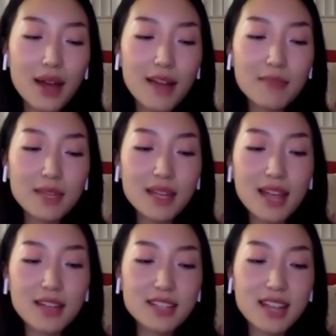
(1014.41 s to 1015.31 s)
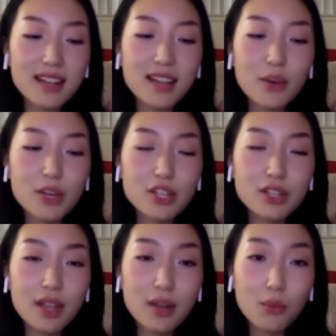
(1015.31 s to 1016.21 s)
I've been entertaining that
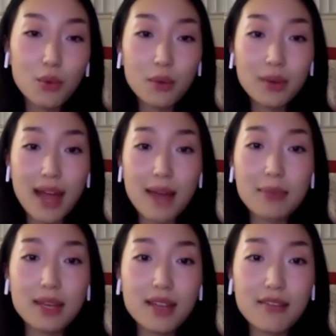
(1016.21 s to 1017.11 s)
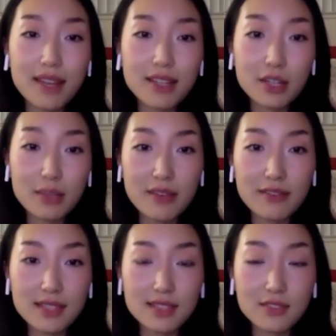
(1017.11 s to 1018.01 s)
question like, what would happen if I took my
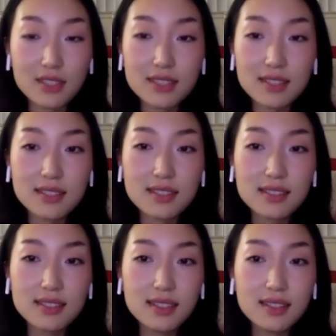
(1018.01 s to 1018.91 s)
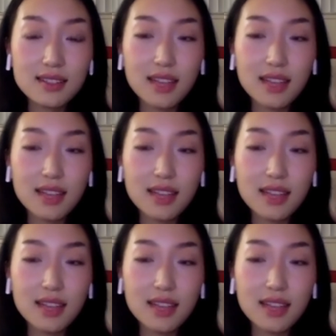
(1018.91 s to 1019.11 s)
friends really seriously?